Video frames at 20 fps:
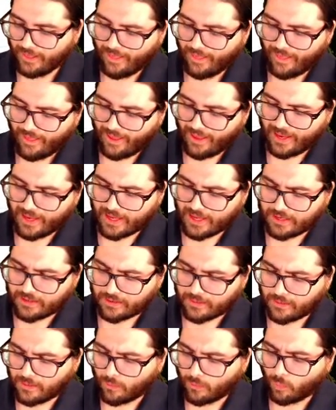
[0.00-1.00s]
And
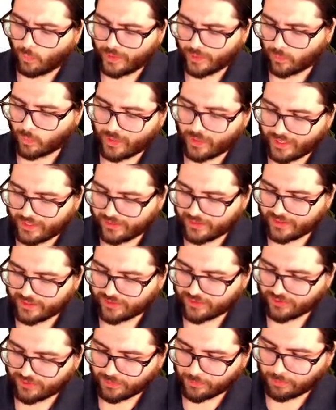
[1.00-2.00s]
we read this
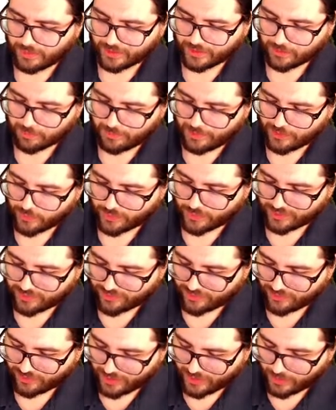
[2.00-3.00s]
simplex matrix to
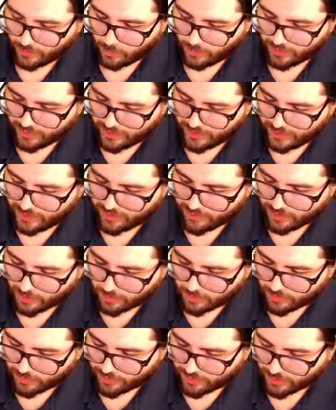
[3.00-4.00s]
say when these
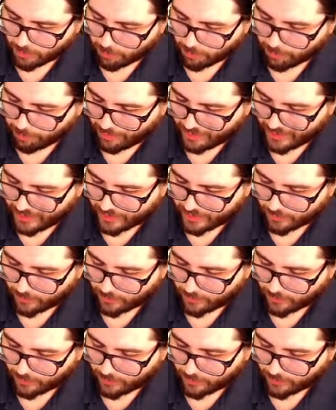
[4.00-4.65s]
numbers in the bottom,